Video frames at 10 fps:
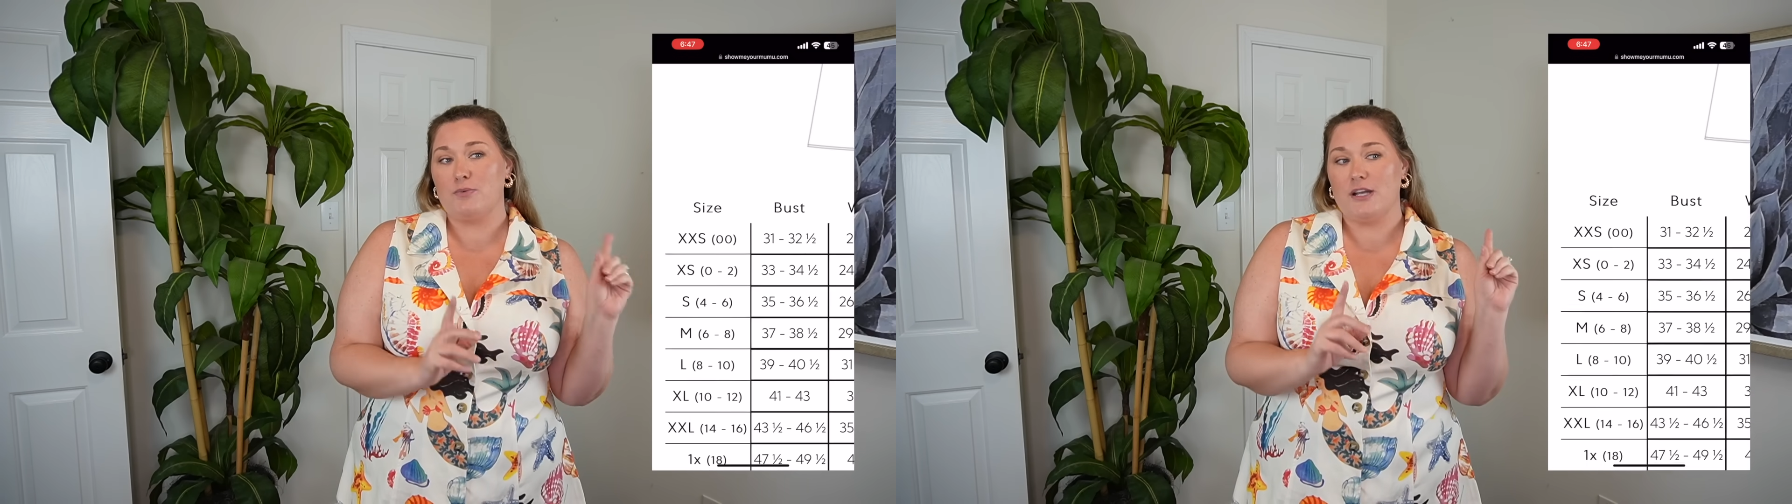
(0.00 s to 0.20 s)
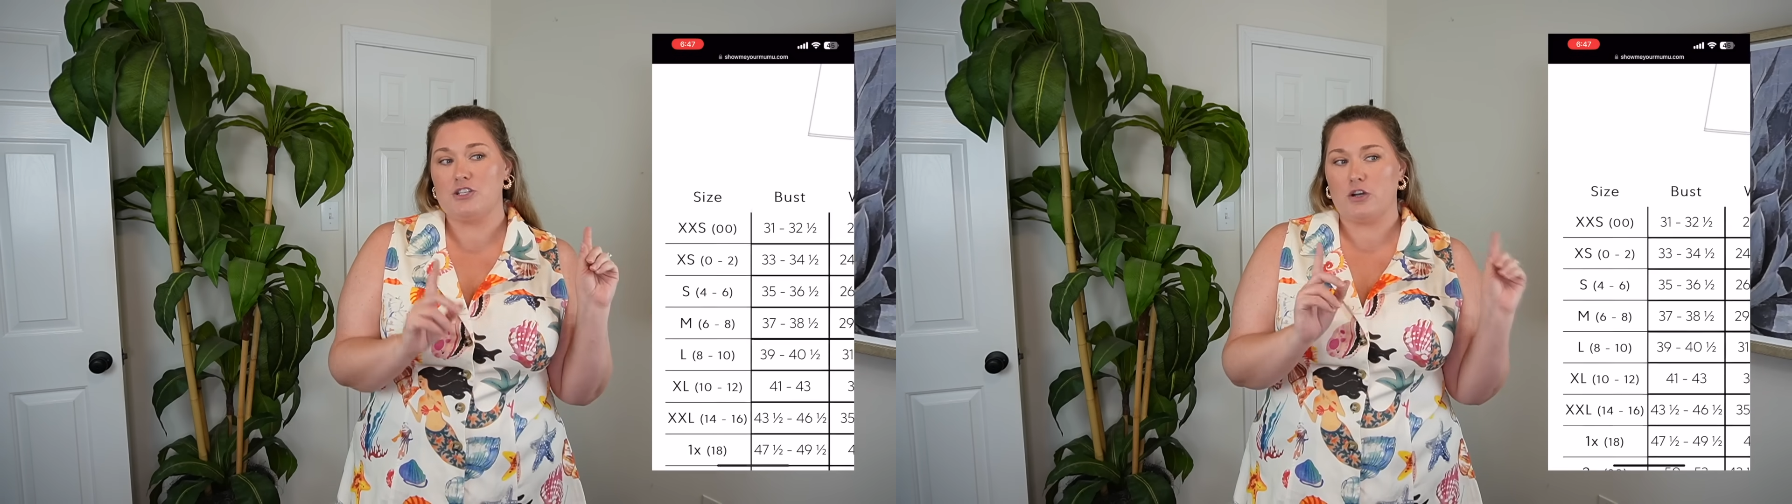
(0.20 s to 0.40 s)

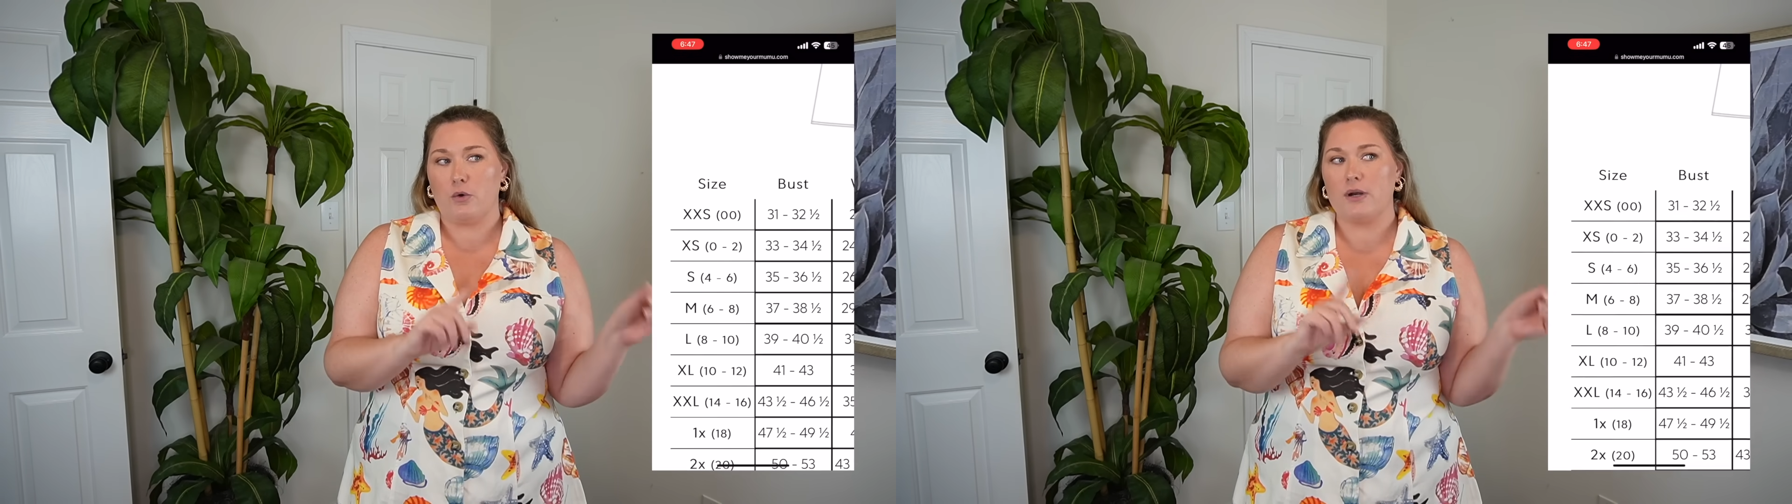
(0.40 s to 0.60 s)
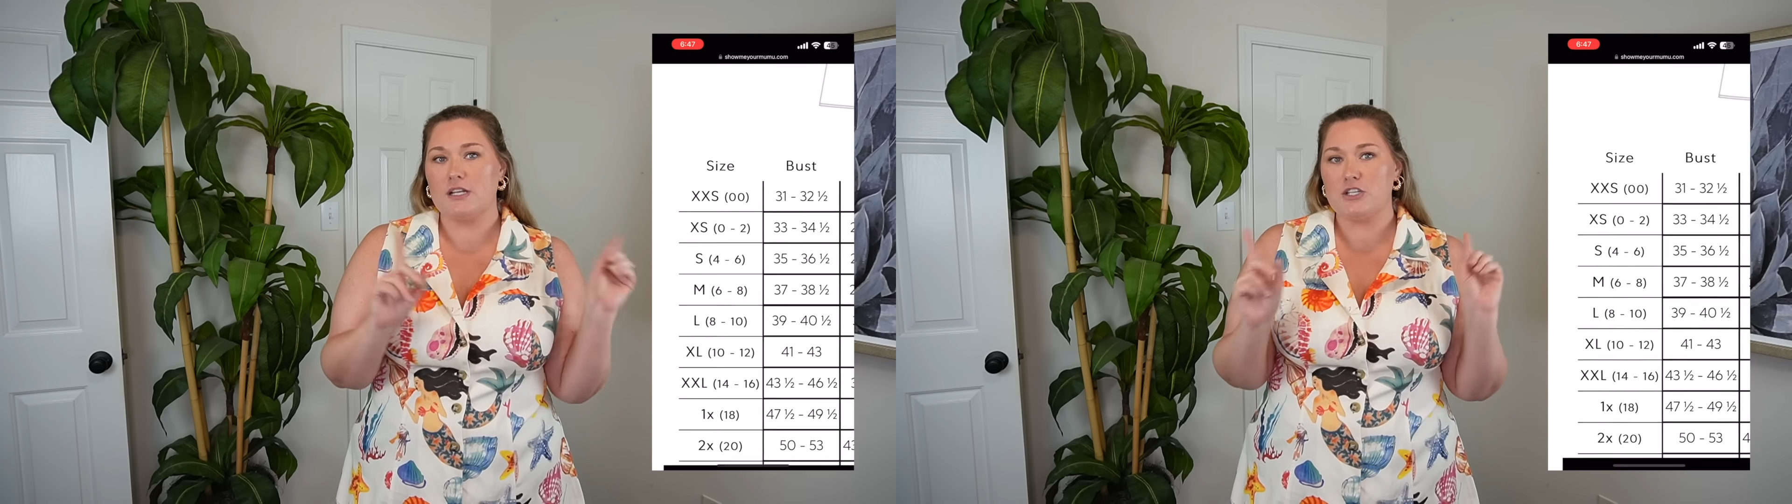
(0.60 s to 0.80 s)
which
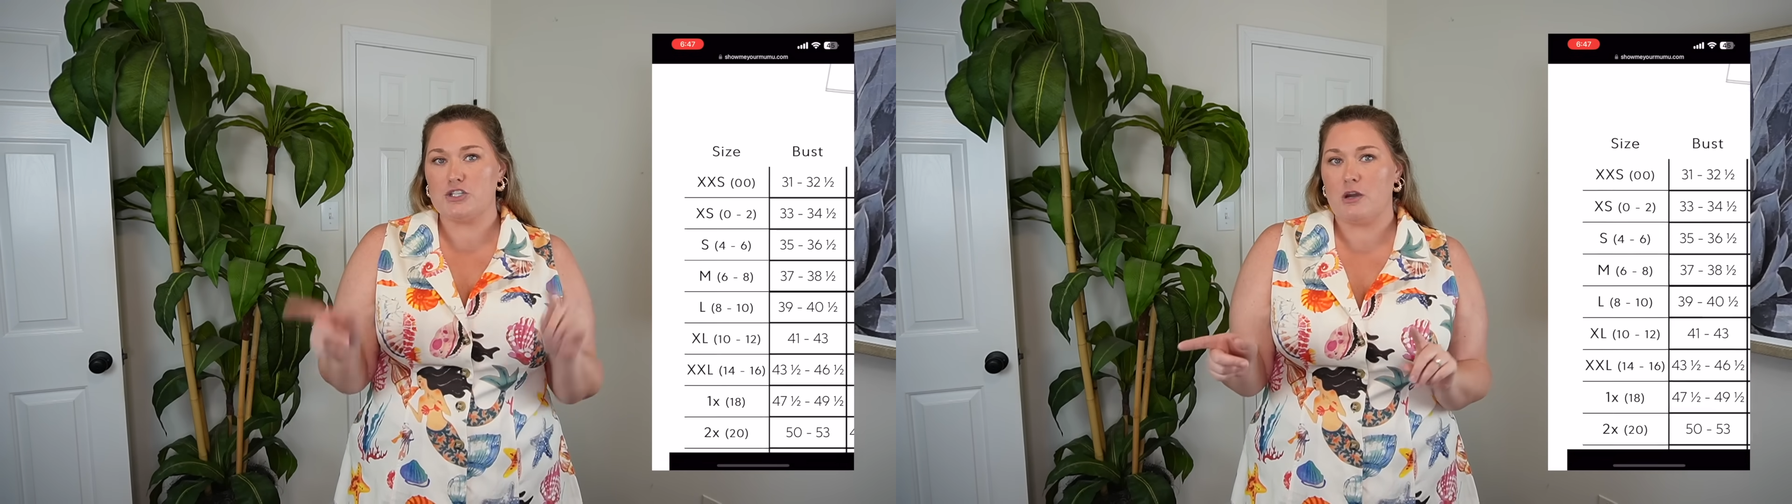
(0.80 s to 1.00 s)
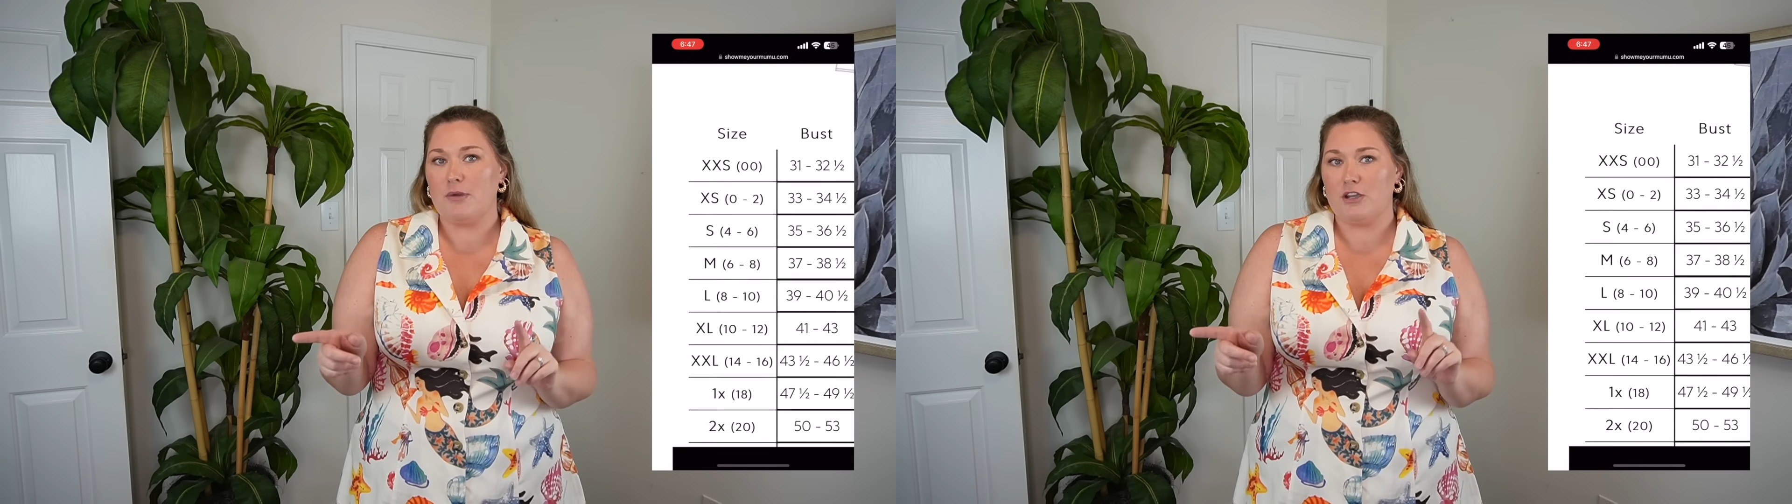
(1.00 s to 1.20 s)
according to
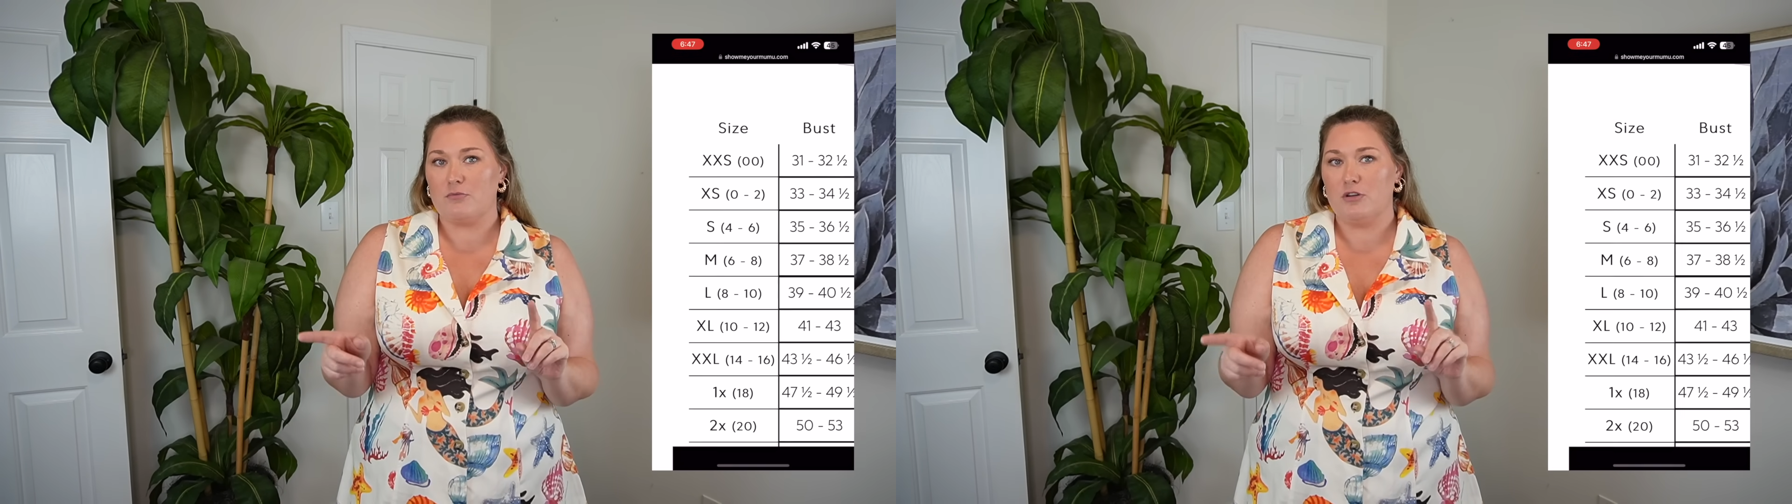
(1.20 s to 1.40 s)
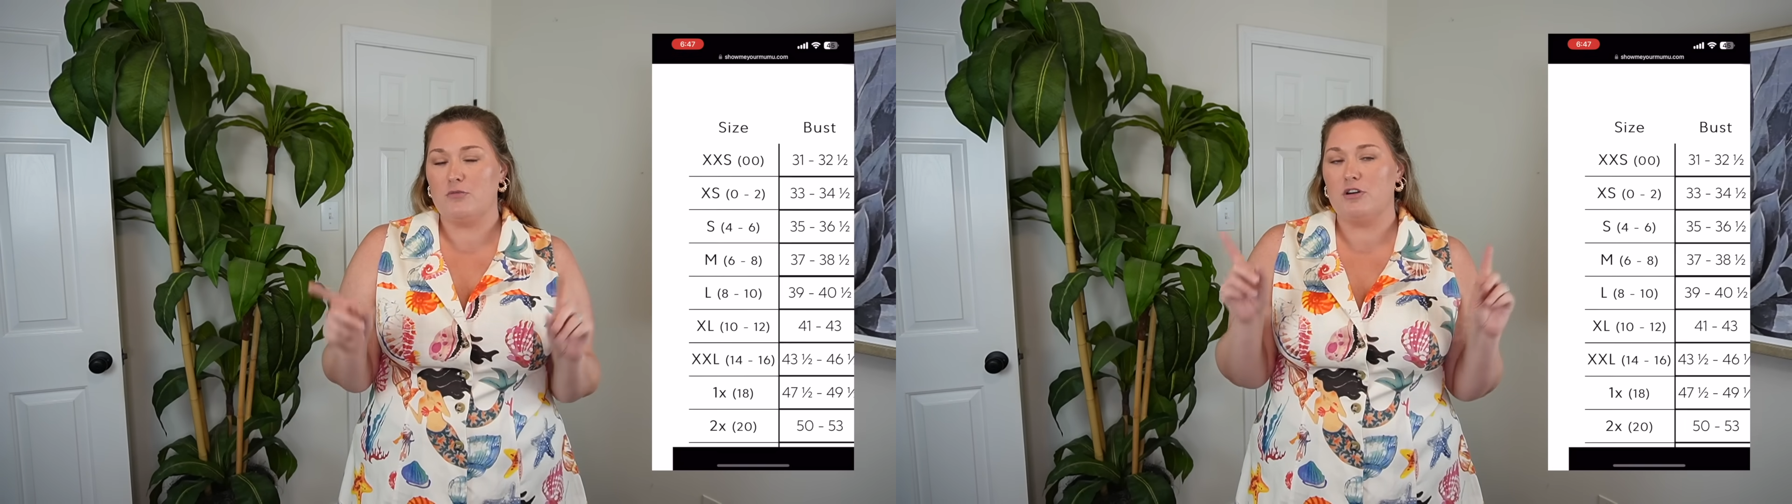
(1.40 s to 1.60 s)
Show Me Your
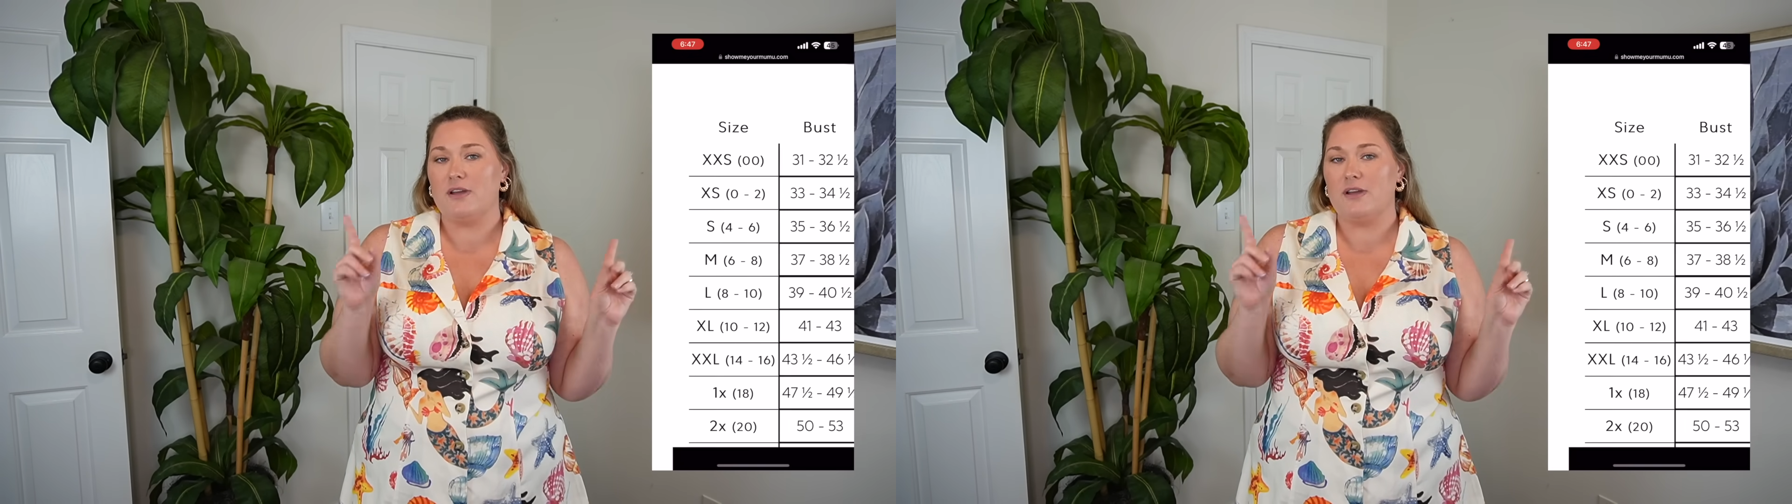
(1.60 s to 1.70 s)
Mumu